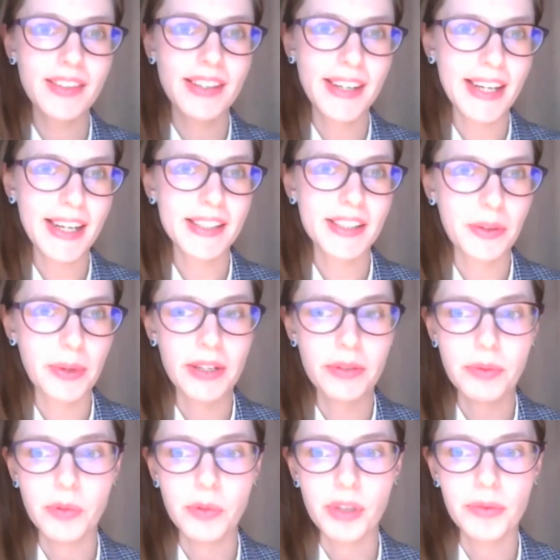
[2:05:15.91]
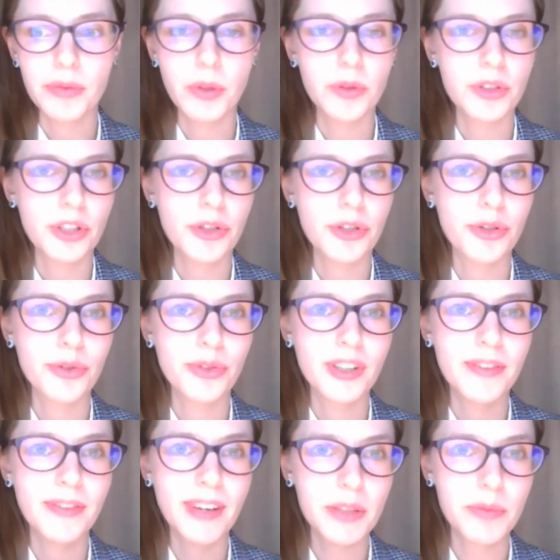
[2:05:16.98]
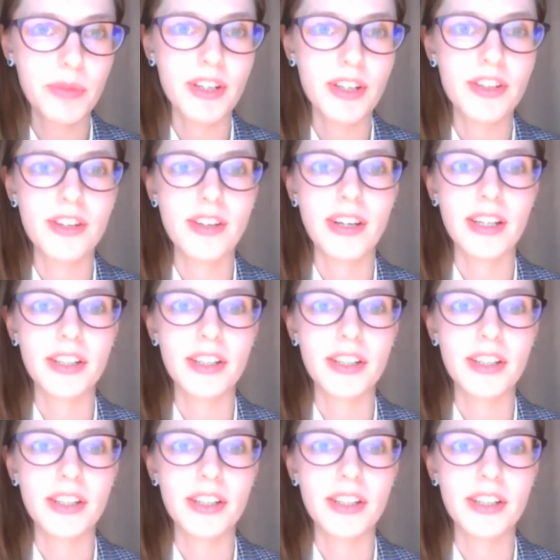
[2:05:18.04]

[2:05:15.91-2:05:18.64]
The next event will be devoted to investment